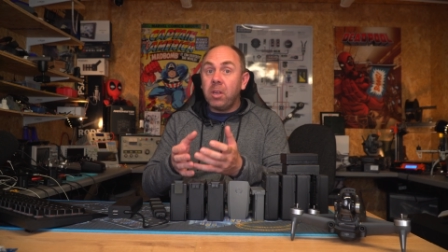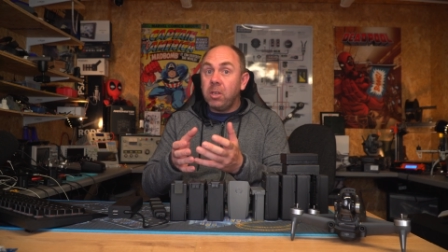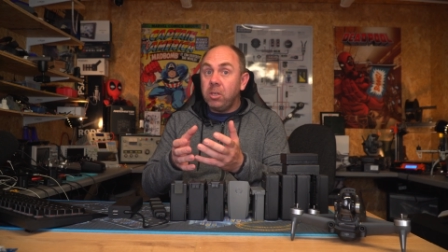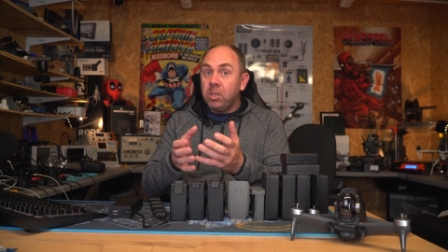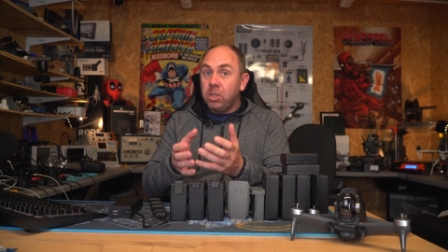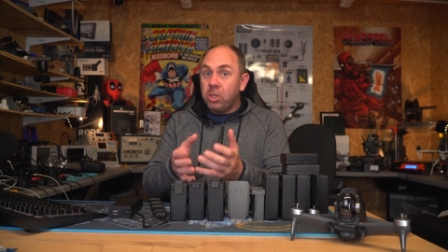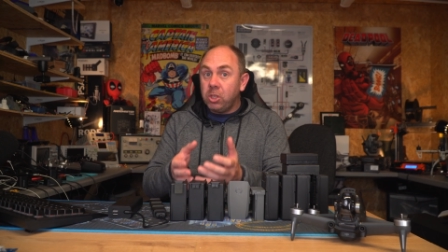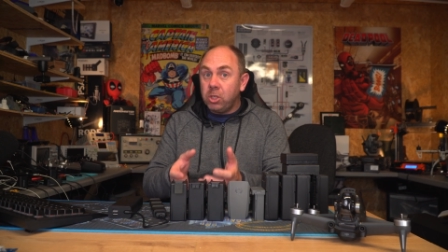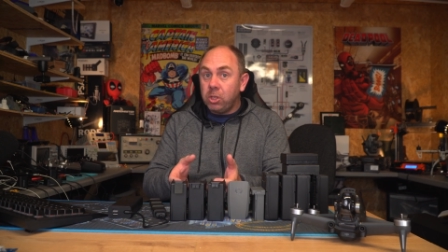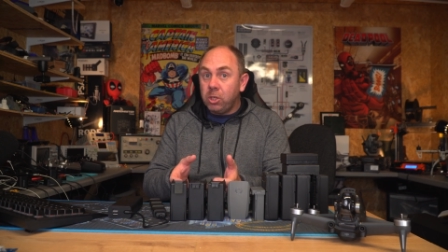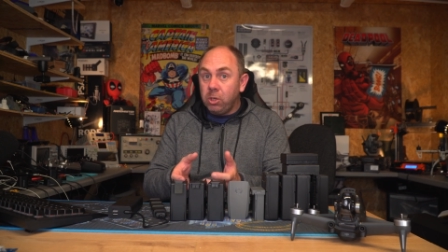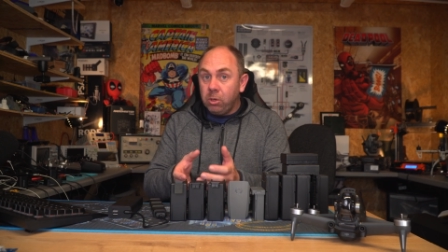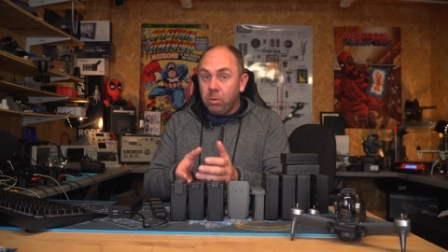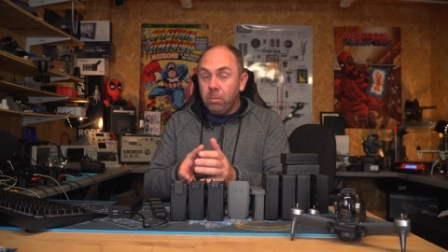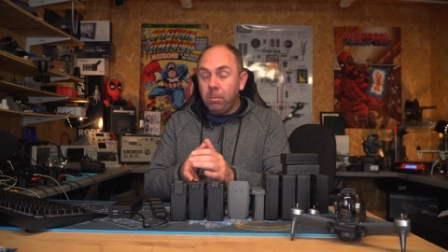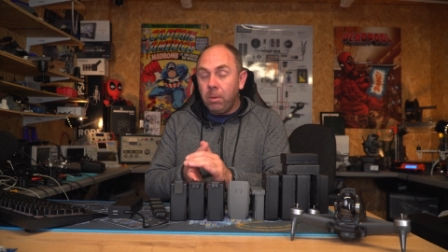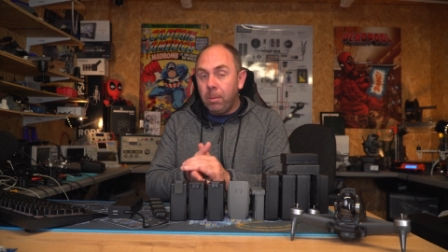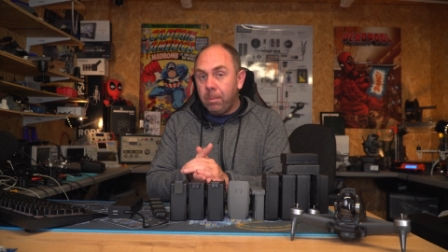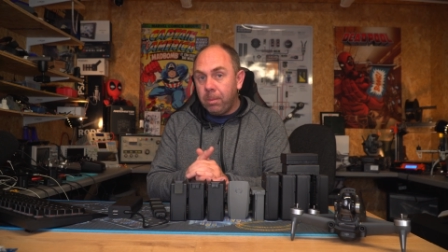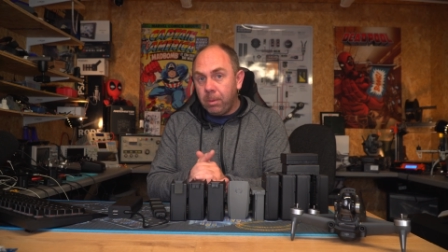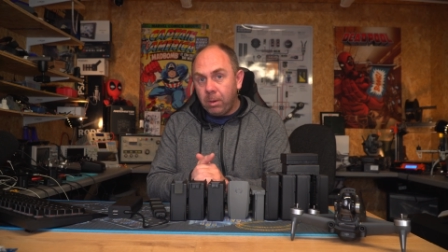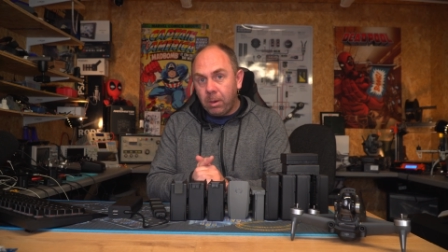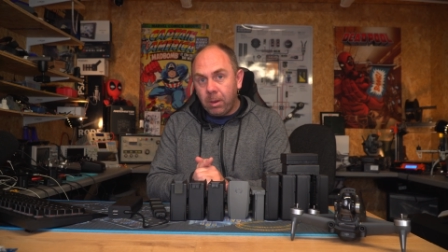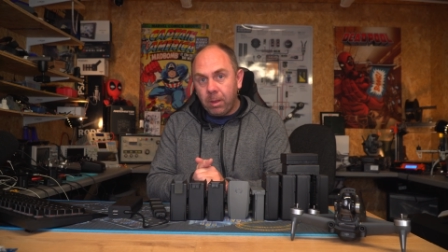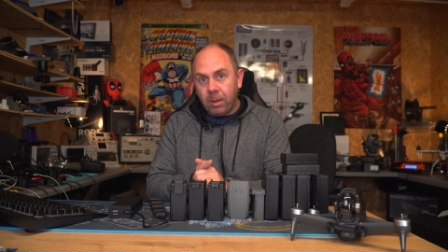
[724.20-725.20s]

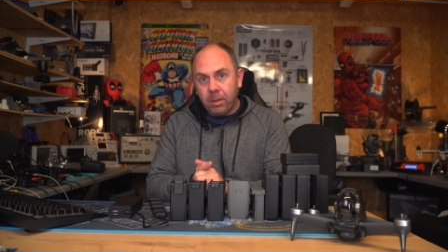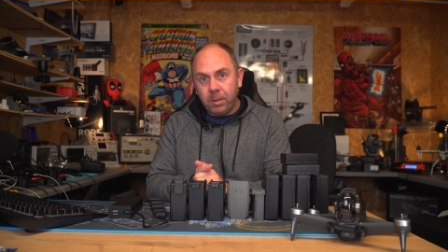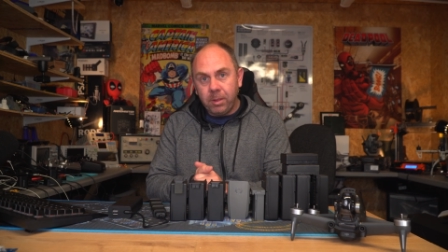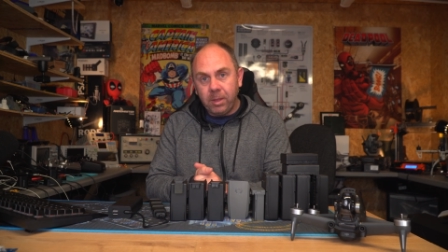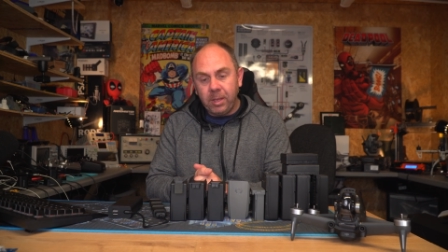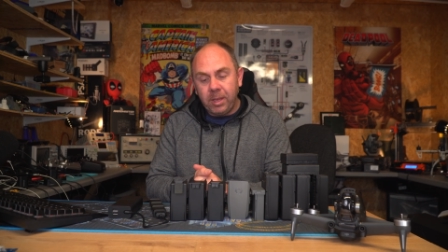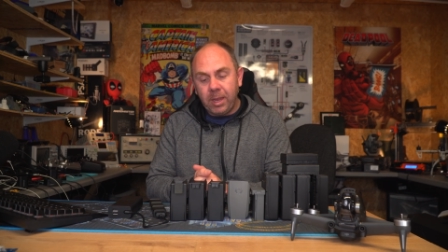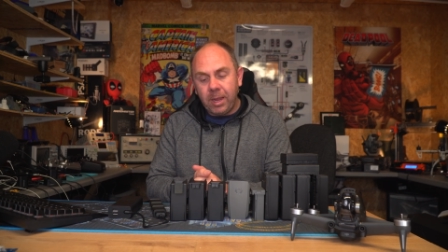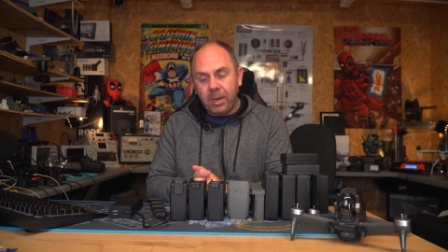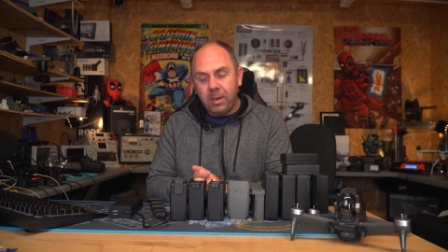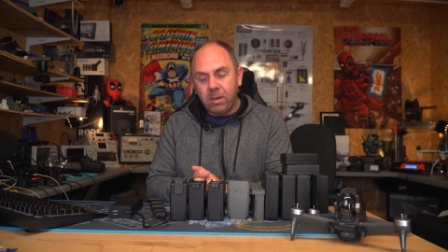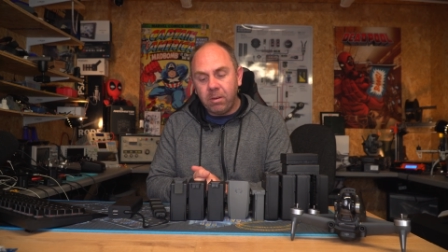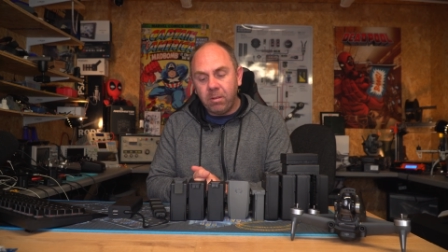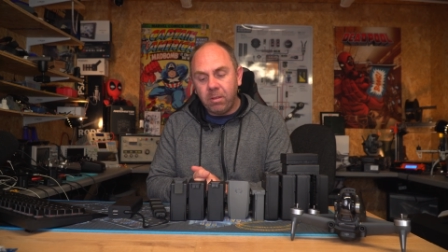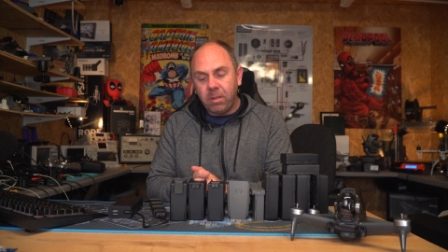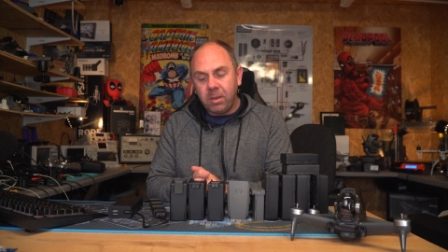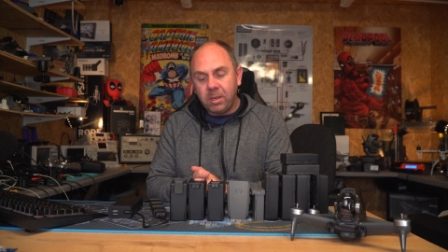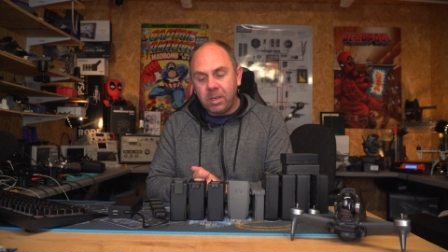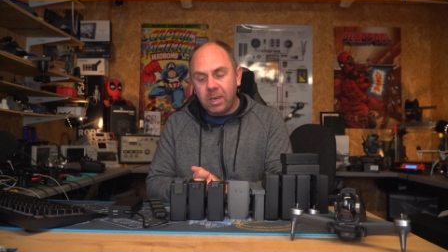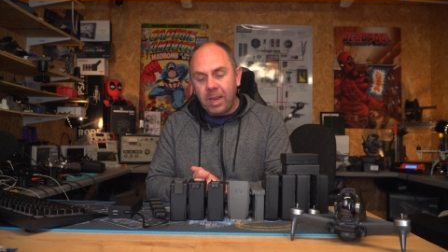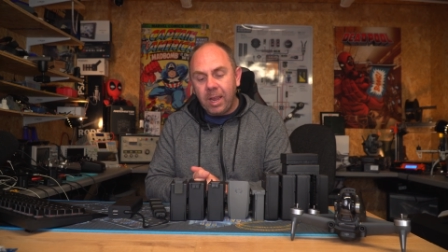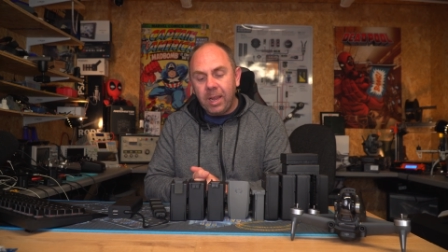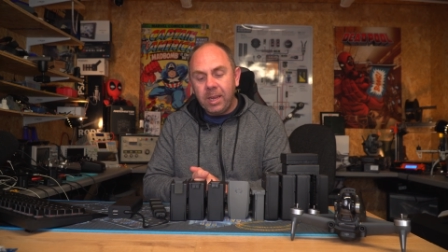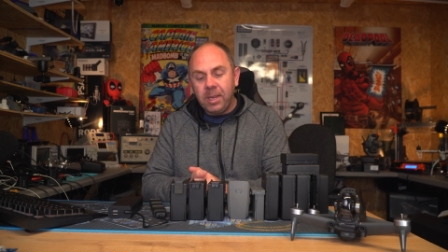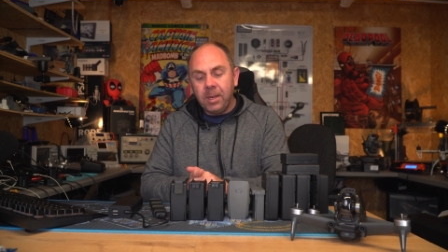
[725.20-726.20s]
consumable at the end of the
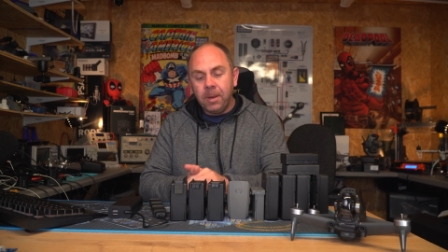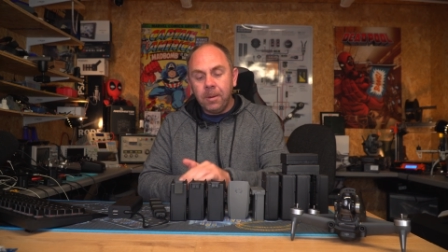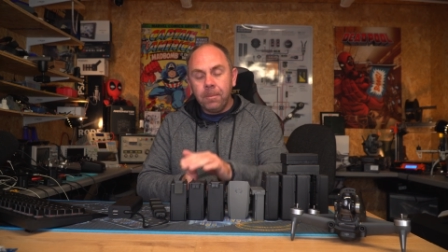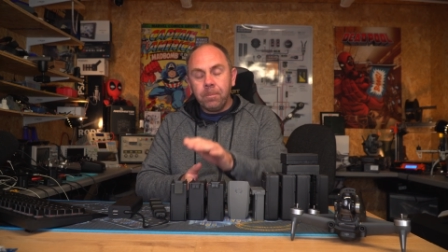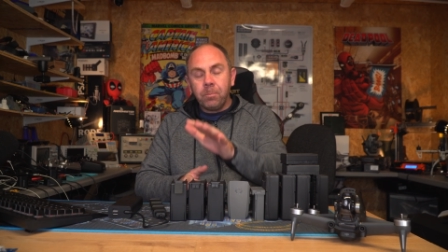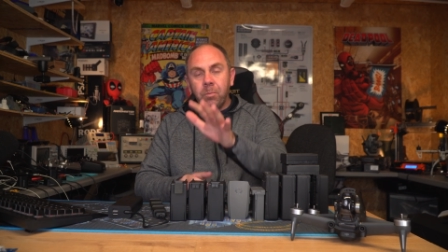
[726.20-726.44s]
day.